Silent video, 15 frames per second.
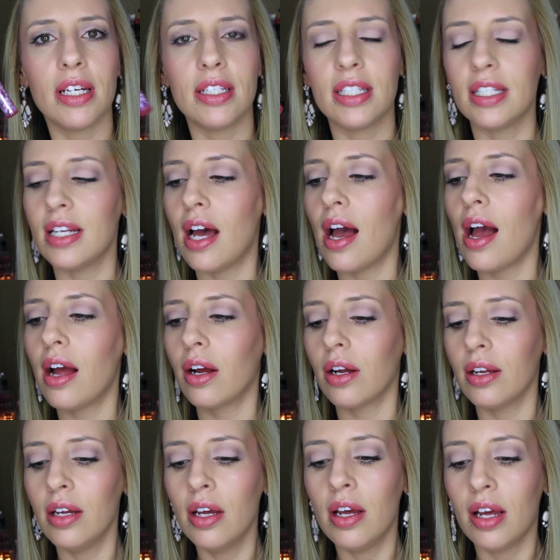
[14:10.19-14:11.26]
It's not
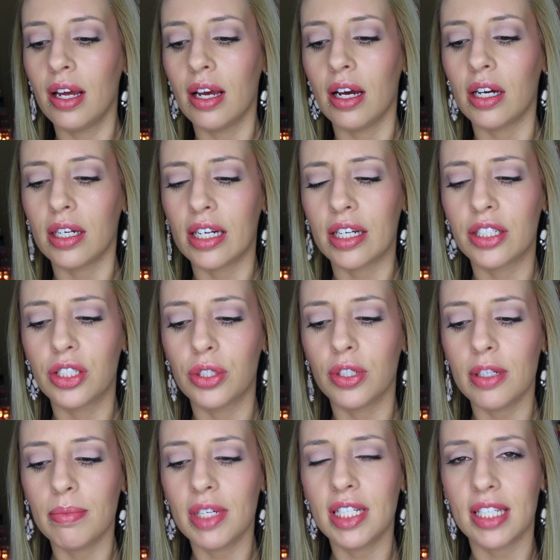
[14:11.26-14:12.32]
an
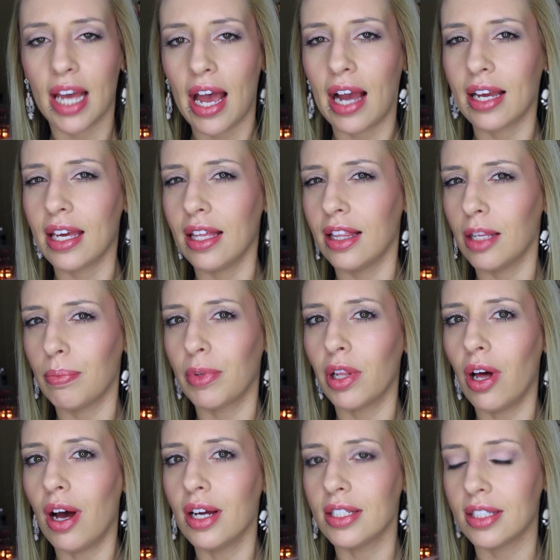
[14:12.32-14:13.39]
extremely tacky lip
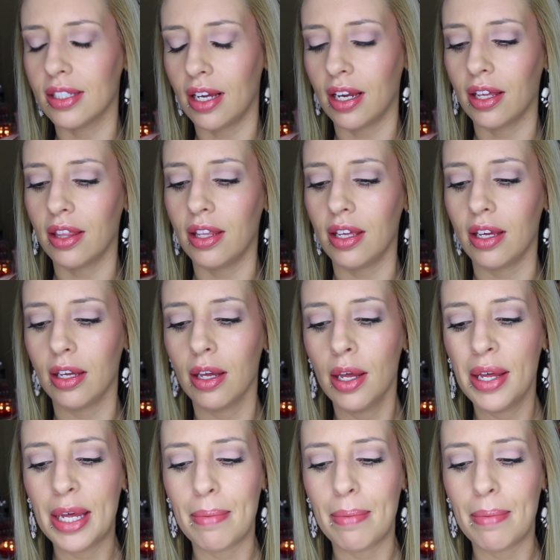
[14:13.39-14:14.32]
gloss like the